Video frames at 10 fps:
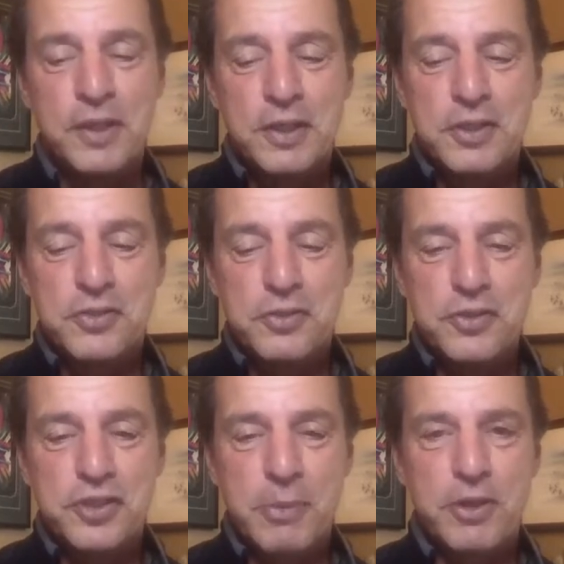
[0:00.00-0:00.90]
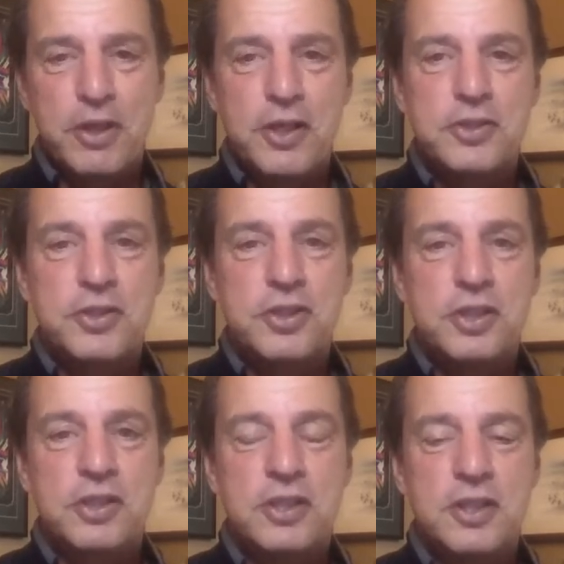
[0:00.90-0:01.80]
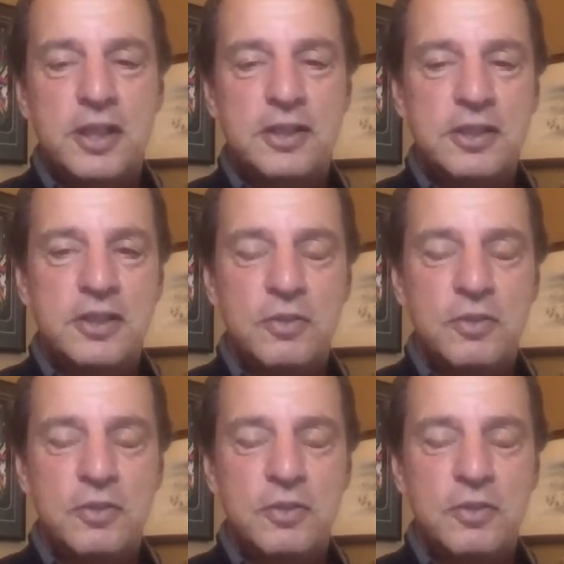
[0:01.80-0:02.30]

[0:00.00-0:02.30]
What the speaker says: certain seminars that she's conducted